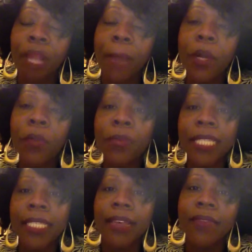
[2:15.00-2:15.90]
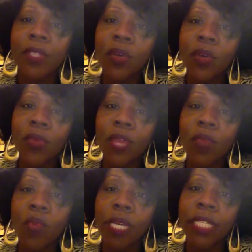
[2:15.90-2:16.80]
permissive. So they
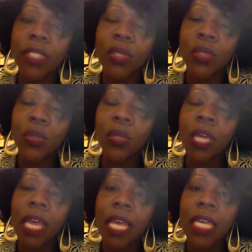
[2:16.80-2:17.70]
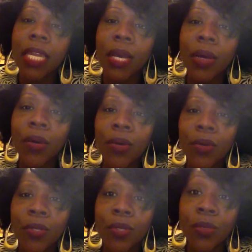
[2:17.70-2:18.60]
wanted to
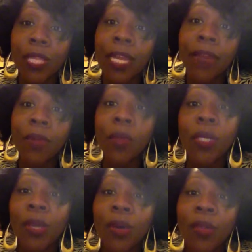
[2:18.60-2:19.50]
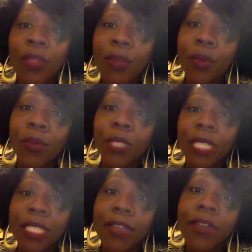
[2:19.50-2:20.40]
let everyone know that they were
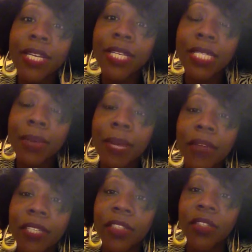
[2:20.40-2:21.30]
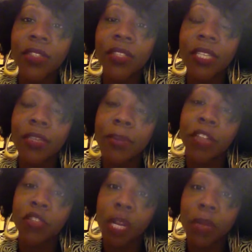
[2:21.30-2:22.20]
really serious about
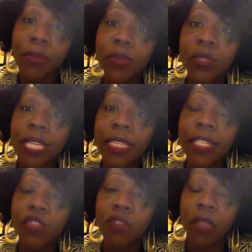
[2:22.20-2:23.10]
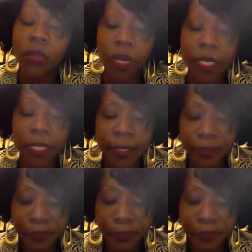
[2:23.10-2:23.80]
drug abuse and these drug laws.